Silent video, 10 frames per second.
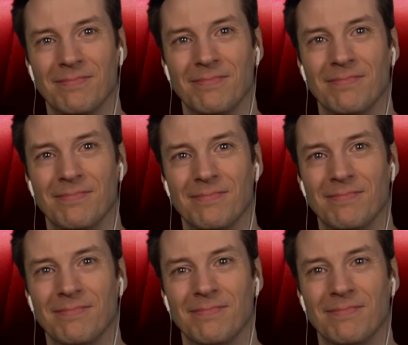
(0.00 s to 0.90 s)

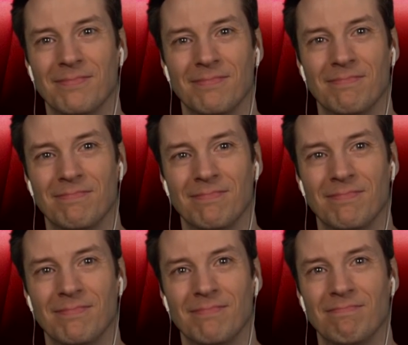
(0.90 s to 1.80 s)

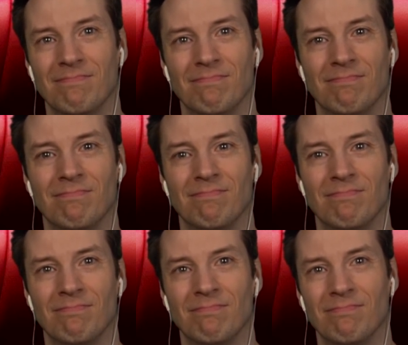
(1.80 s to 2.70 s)

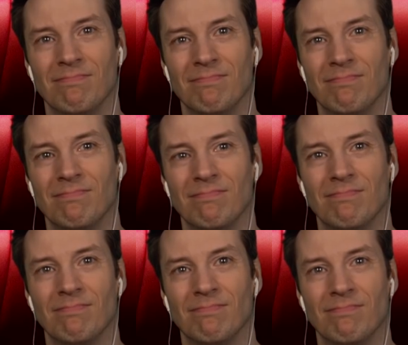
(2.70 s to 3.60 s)

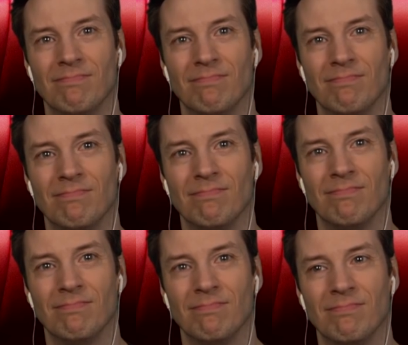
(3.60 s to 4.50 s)

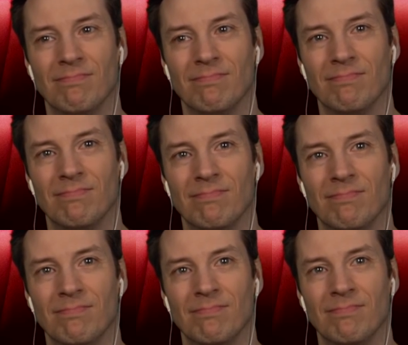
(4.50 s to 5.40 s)

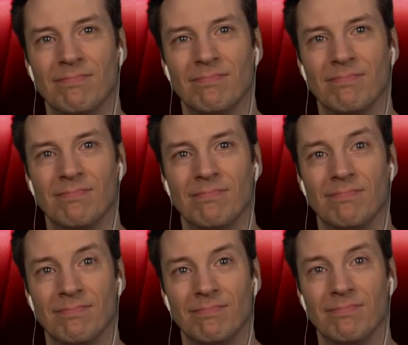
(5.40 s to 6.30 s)

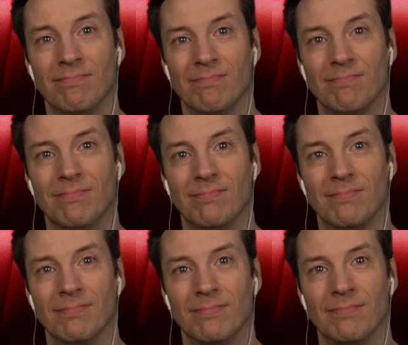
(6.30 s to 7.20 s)
This person isn't speaking.